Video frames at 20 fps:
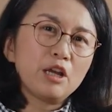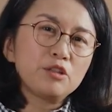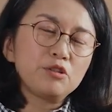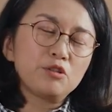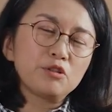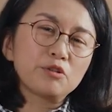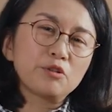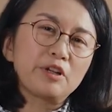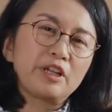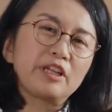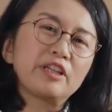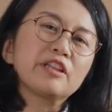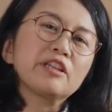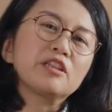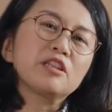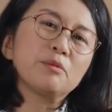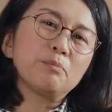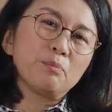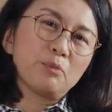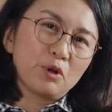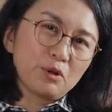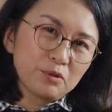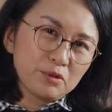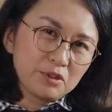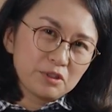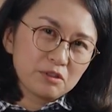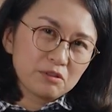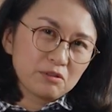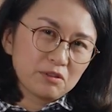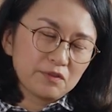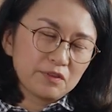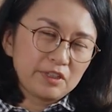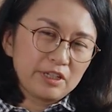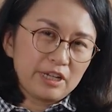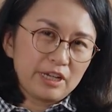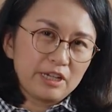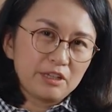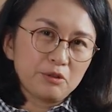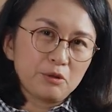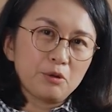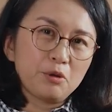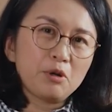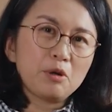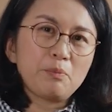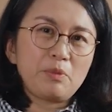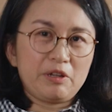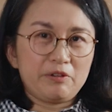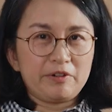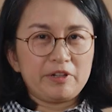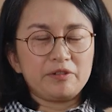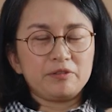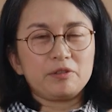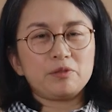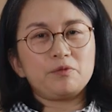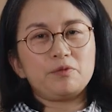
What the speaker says: during the most of the Edo period,